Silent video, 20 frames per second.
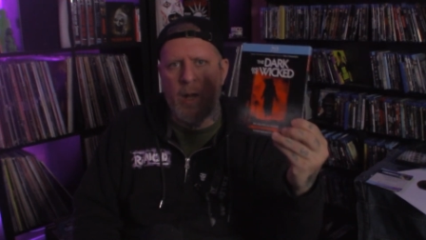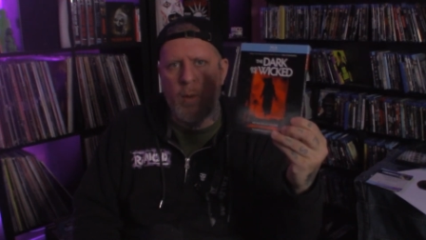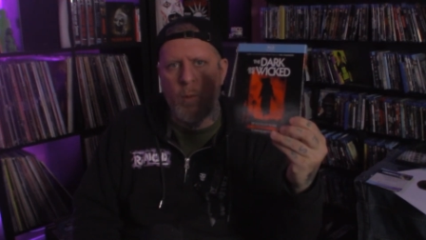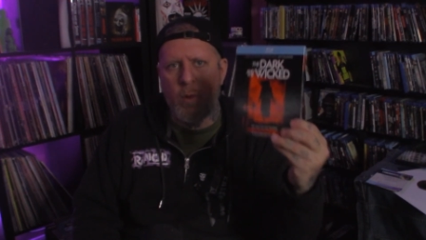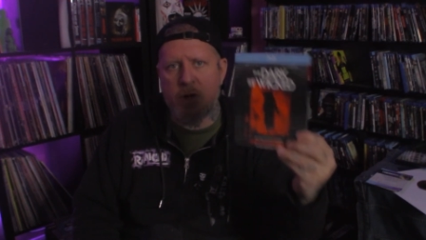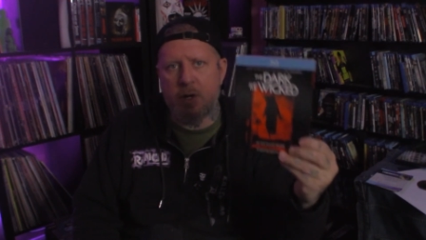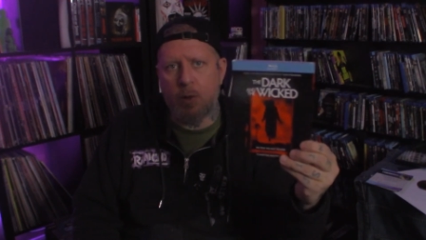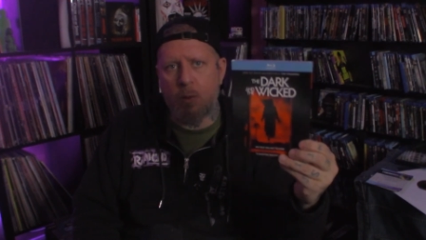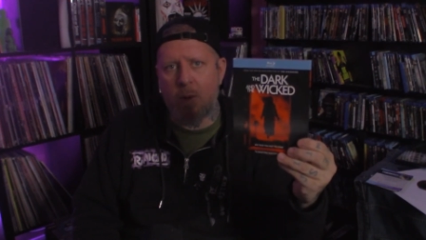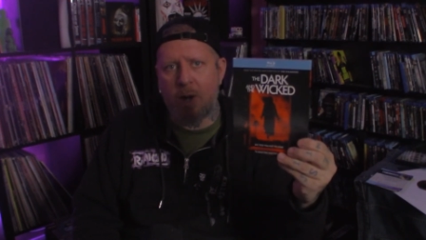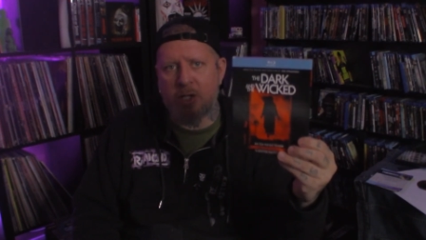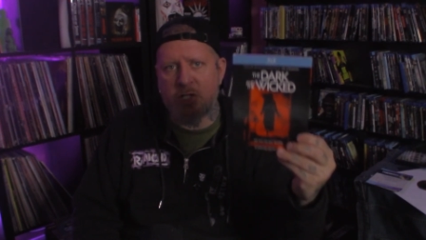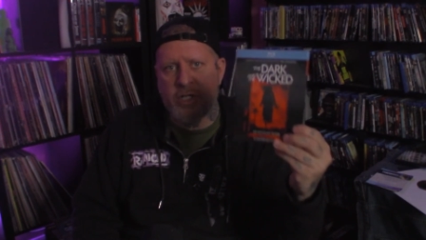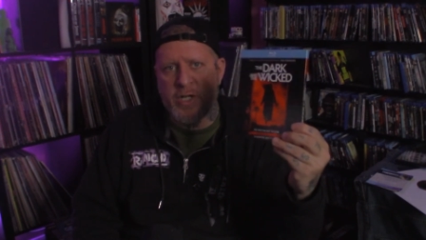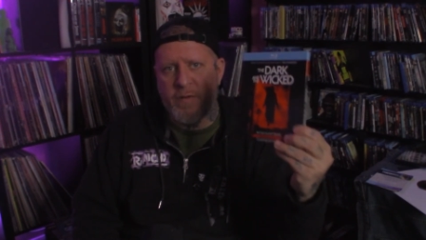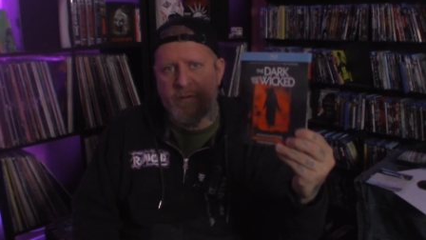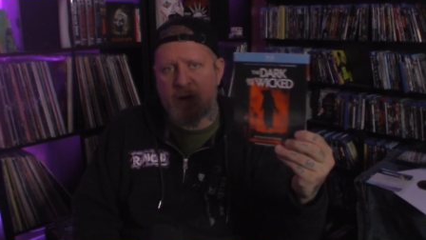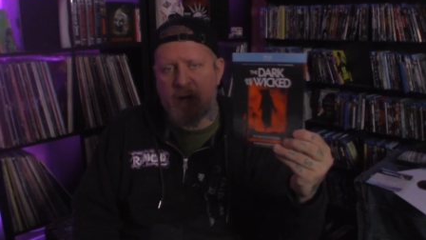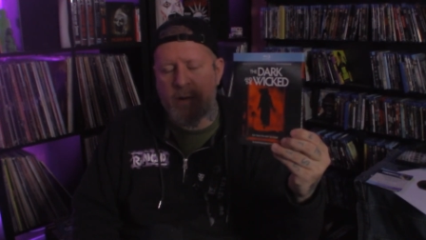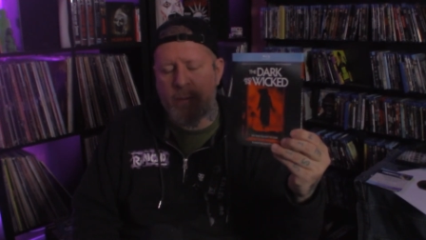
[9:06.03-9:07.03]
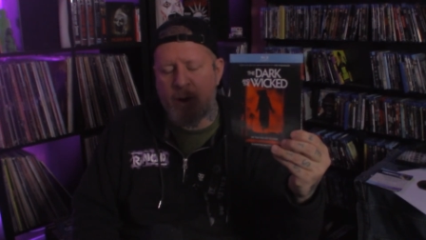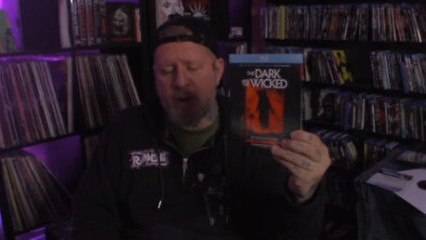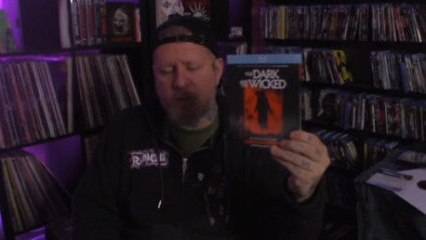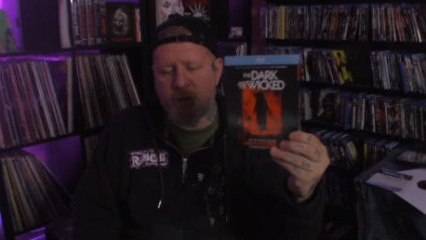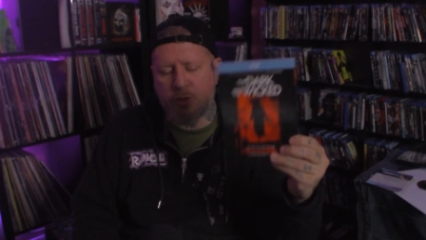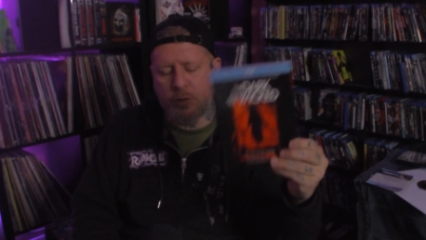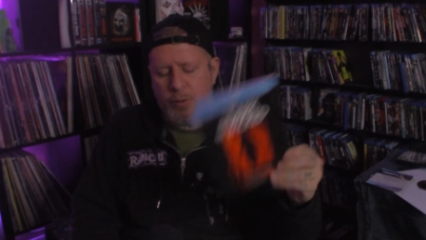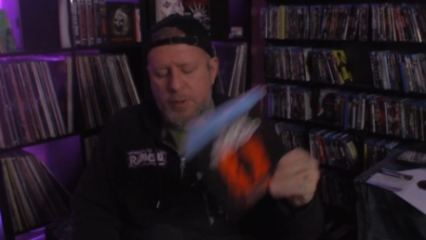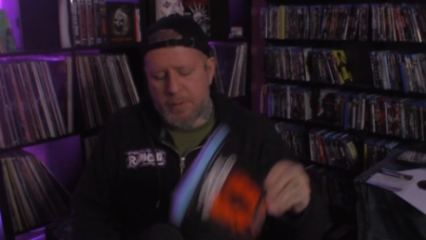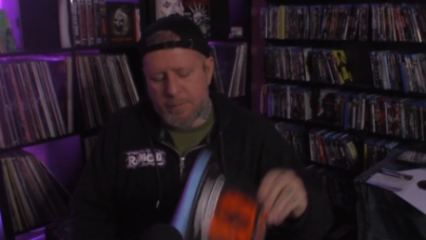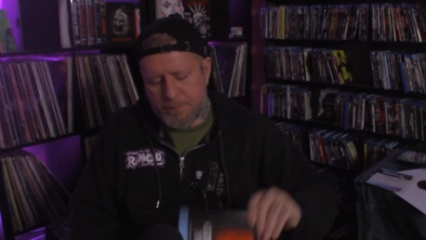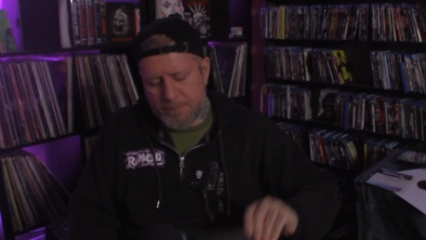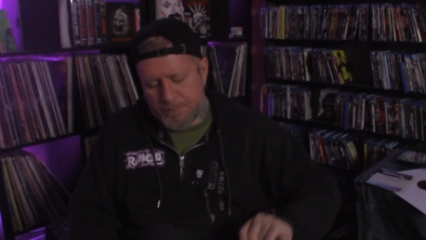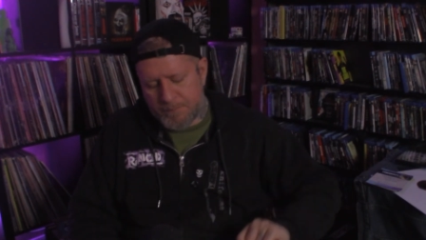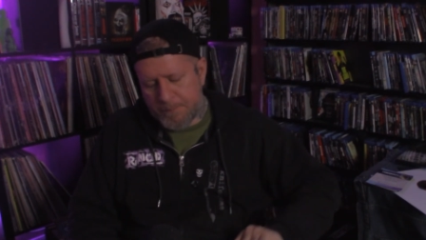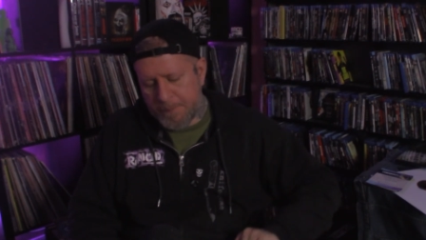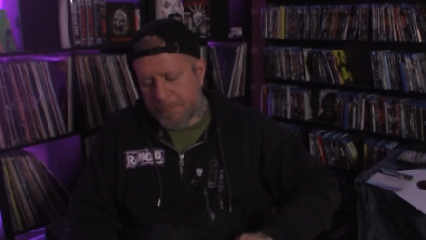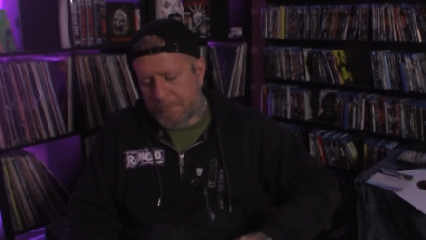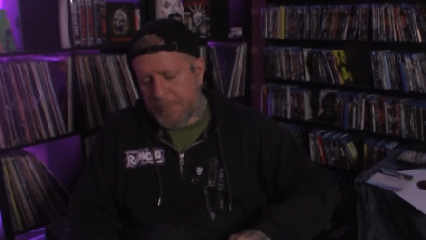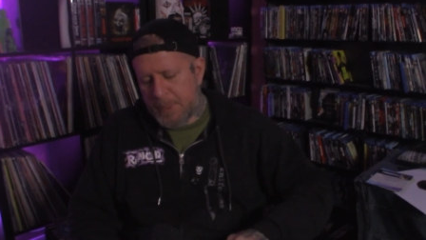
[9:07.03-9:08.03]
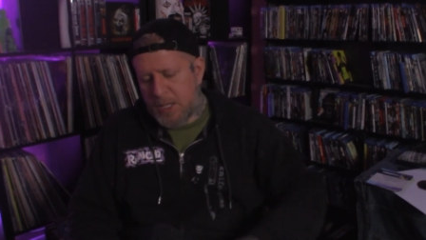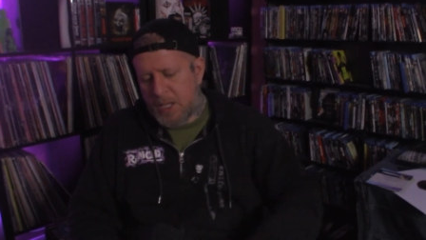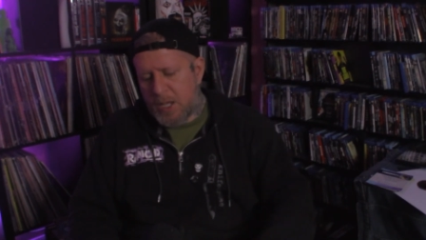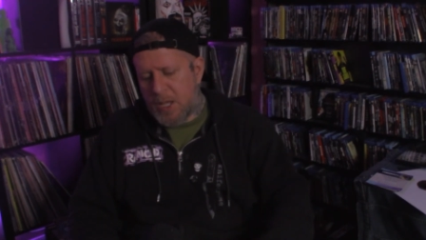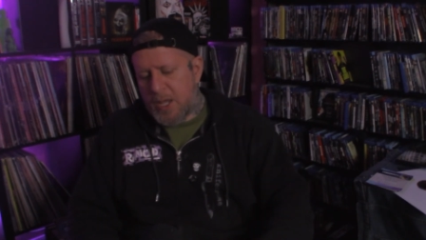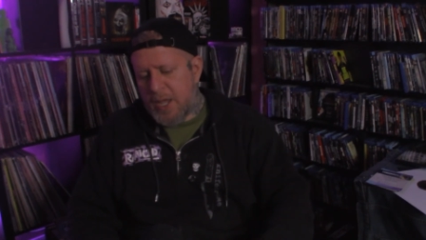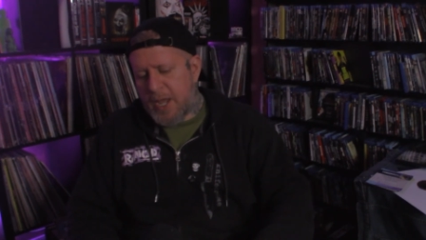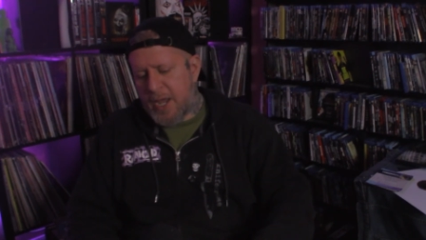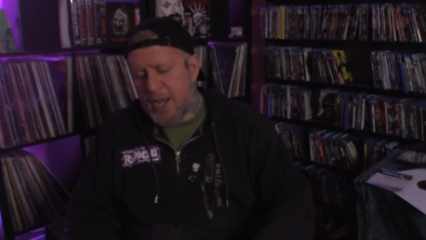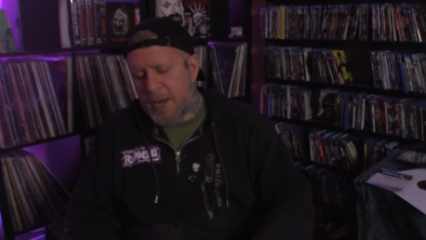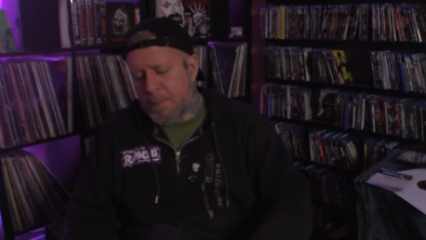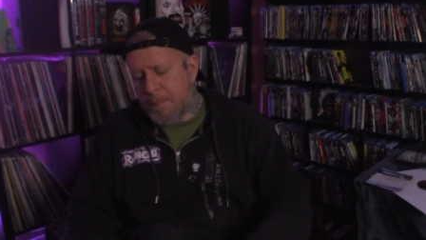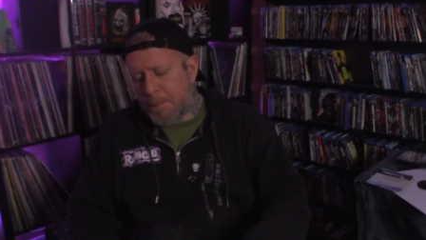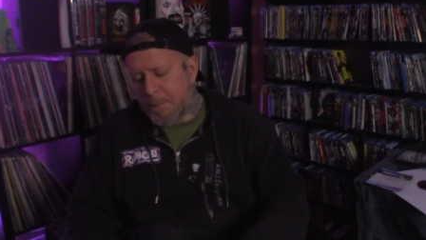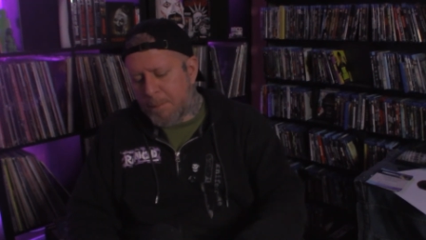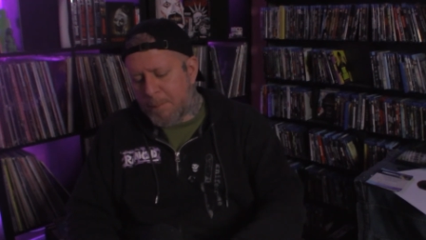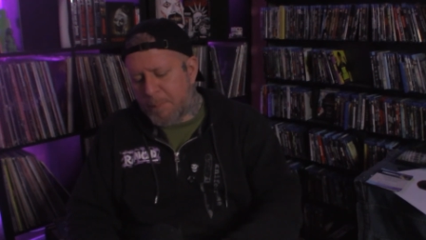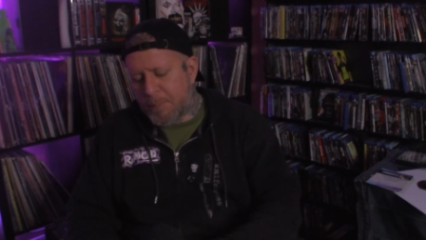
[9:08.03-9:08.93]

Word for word: I wanted to watch it, never got around to it. And